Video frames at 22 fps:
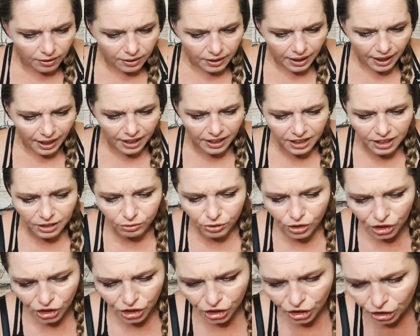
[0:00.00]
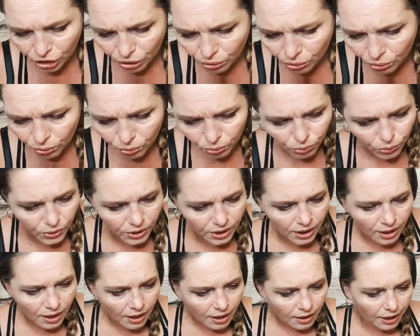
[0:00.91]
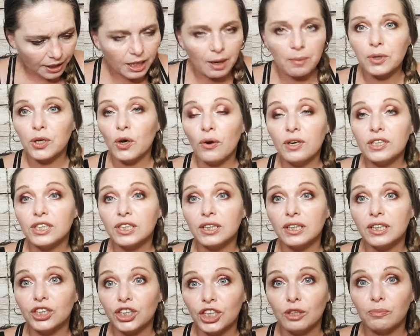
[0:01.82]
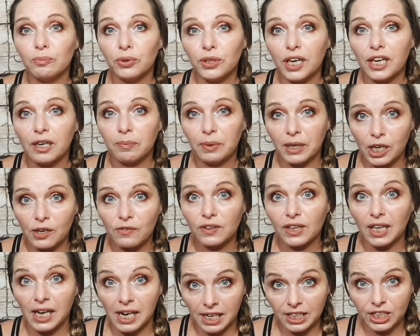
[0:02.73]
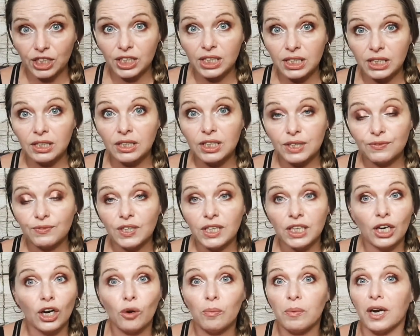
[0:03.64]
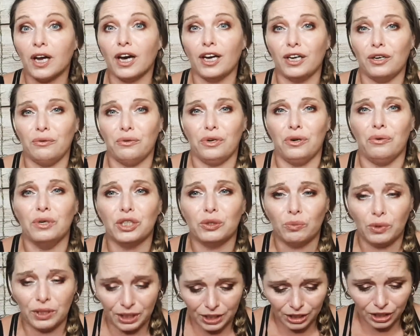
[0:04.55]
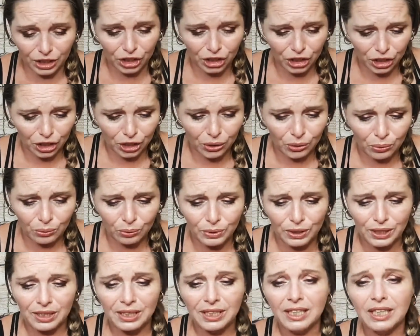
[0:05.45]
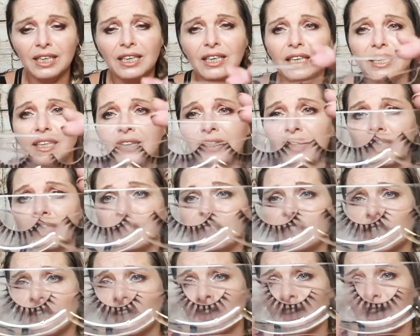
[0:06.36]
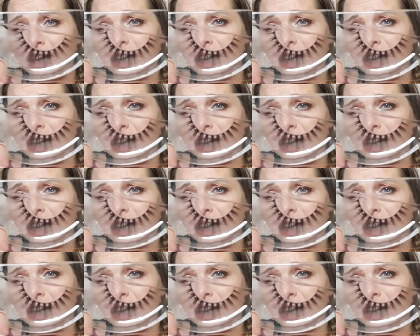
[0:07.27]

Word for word: How do you choose? Like I'm going to legit put on a pair of lashes in this video, but I don't know which ones to choose. These are